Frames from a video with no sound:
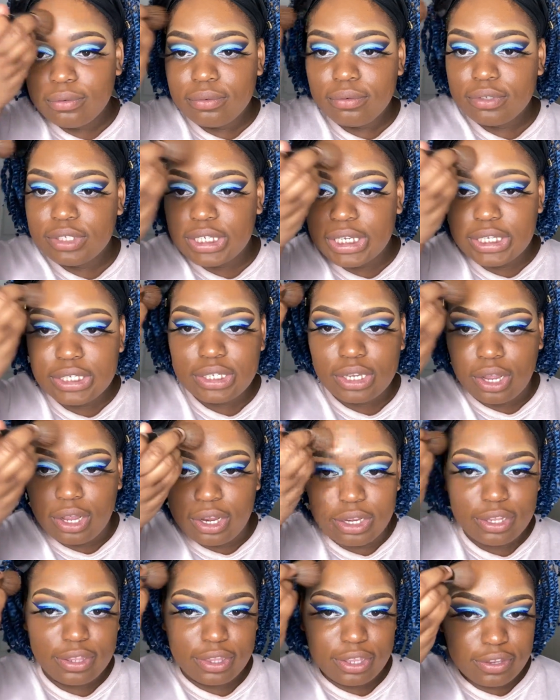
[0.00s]
since
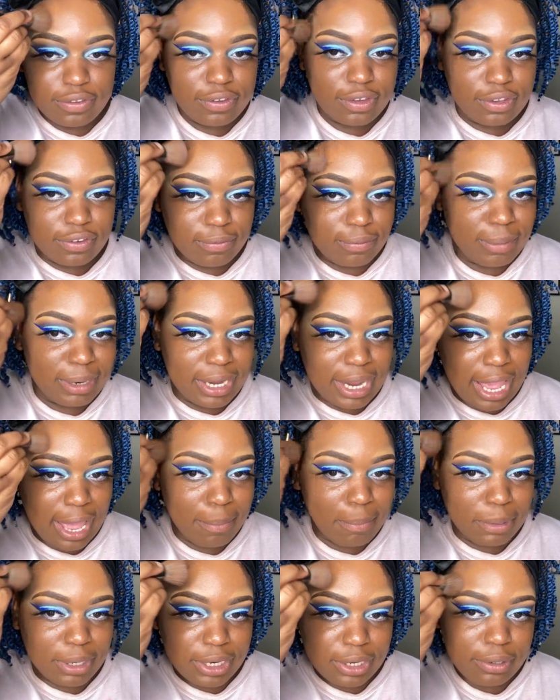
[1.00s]
all of this has been
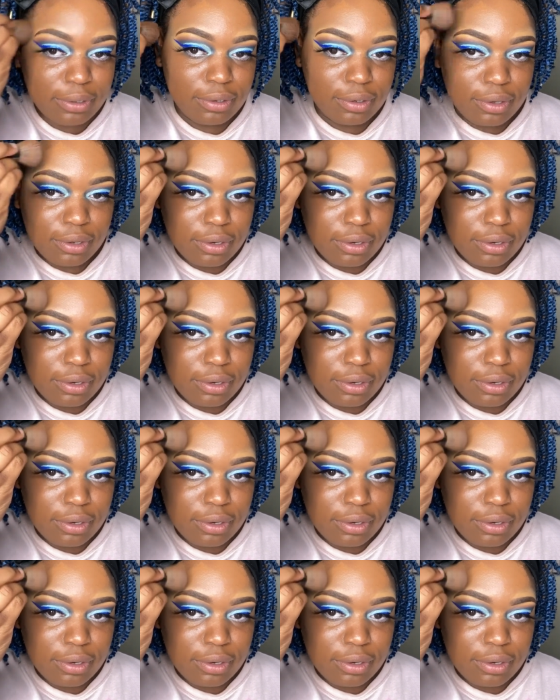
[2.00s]
happening.